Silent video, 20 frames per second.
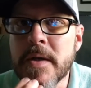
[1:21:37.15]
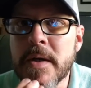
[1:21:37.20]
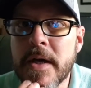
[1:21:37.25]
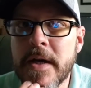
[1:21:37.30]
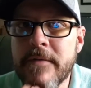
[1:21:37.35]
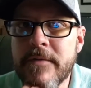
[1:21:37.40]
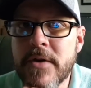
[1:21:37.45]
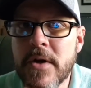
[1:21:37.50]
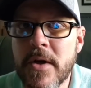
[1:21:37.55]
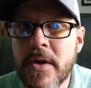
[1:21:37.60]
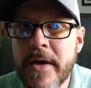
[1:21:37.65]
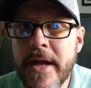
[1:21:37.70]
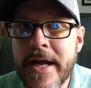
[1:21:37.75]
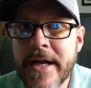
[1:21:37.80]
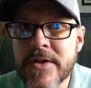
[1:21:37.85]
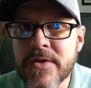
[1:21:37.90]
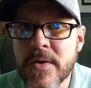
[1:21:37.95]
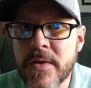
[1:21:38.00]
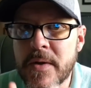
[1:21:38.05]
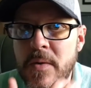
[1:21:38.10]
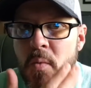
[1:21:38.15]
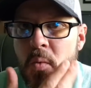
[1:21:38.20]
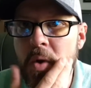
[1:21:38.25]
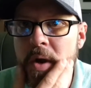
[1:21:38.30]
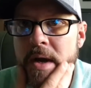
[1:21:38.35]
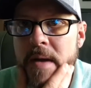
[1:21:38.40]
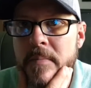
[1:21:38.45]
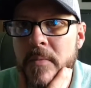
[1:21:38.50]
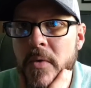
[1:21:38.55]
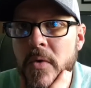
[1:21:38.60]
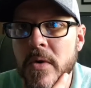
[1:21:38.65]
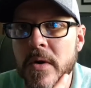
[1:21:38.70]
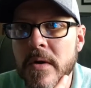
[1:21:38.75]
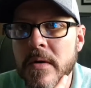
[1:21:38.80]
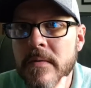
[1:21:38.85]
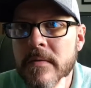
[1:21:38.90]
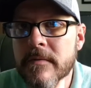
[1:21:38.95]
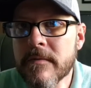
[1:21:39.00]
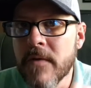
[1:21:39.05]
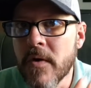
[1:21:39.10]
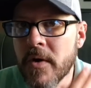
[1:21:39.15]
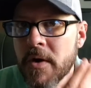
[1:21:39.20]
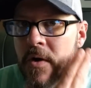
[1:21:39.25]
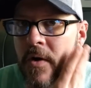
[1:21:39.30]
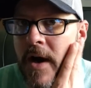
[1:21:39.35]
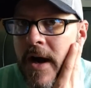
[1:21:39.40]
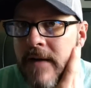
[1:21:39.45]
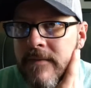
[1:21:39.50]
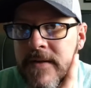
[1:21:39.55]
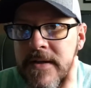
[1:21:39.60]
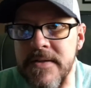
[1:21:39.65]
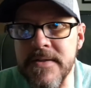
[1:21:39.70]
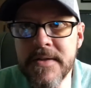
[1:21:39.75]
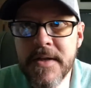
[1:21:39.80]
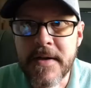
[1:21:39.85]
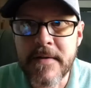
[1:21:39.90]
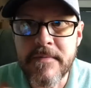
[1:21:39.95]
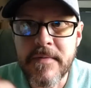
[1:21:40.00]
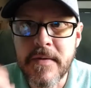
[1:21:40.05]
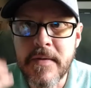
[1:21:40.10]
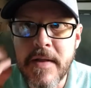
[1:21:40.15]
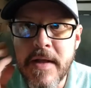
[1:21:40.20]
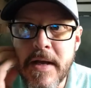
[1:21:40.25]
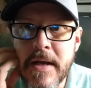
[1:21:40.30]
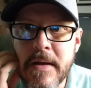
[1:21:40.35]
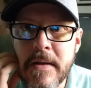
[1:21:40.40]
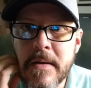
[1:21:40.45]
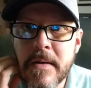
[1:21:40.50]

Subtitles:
I've drawn actually way more photographic stuff than that.